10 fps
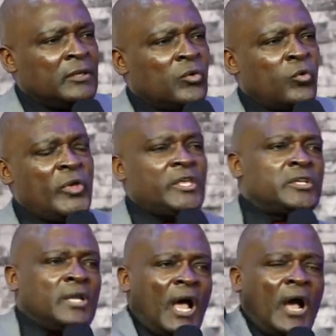which
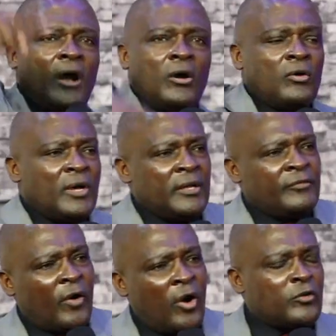now
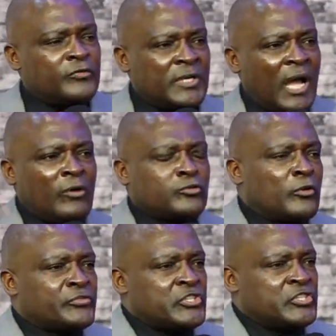evolved out of
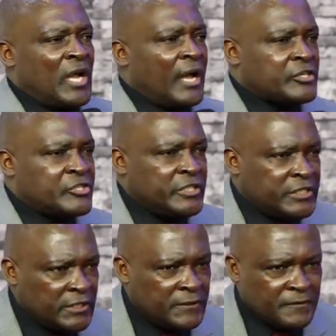Sichar city,